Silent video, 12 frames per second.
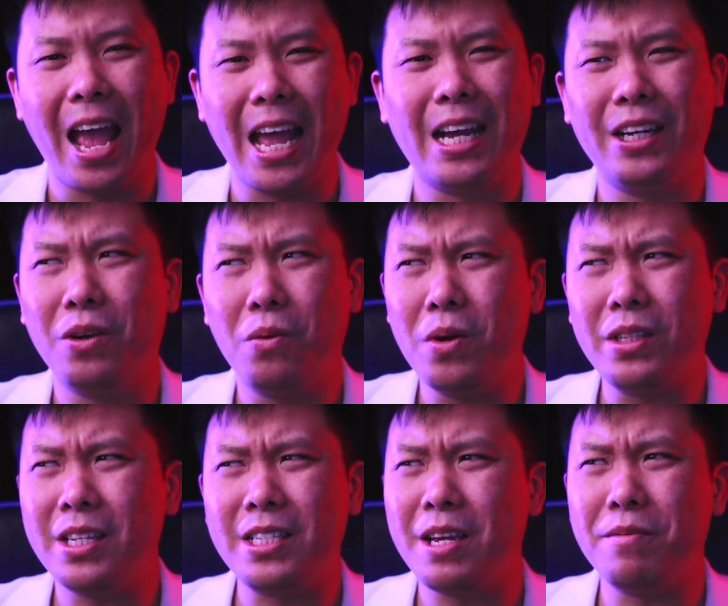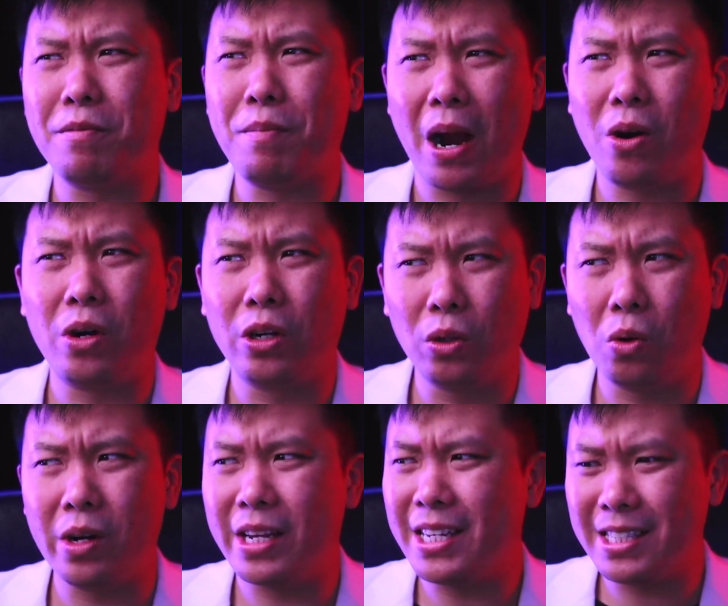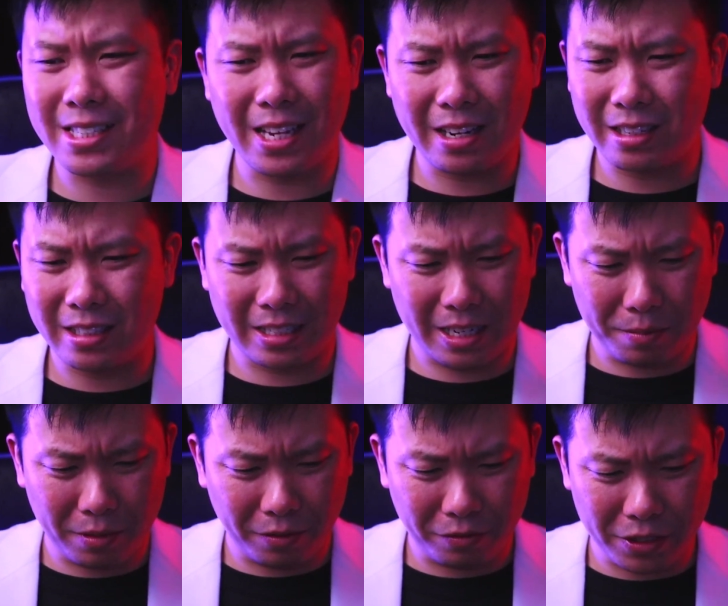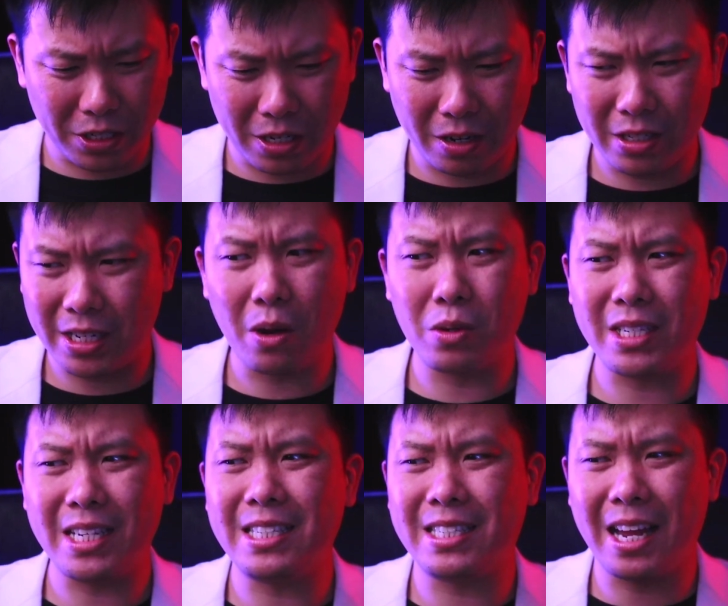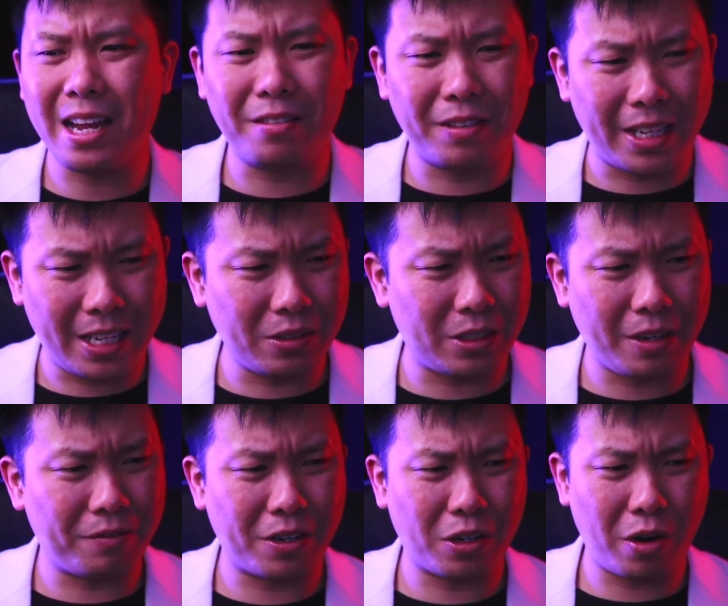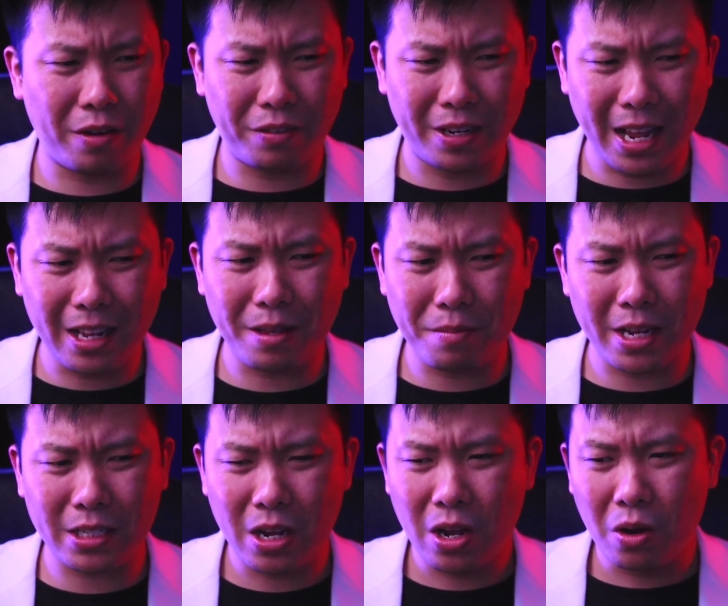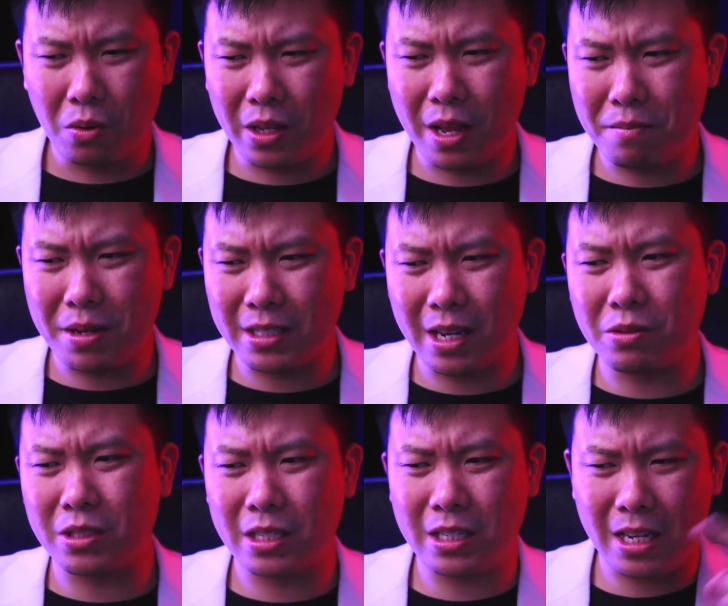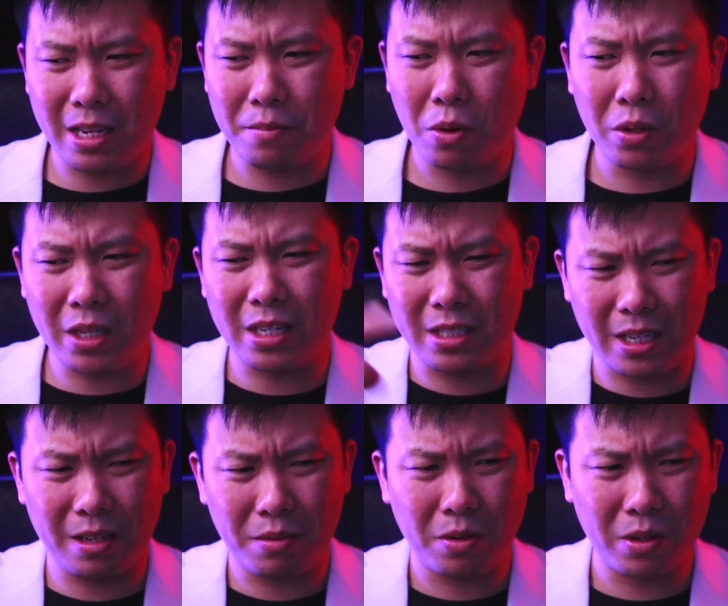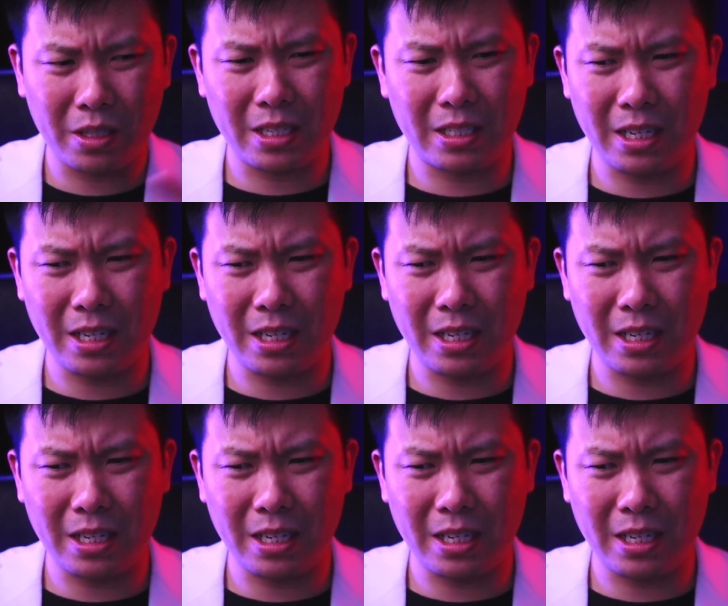And with the team of Power and Glory inside of the team of the Visionaries that was inside of the heel team for the grand finale match, well well, that means that was a team within a team within a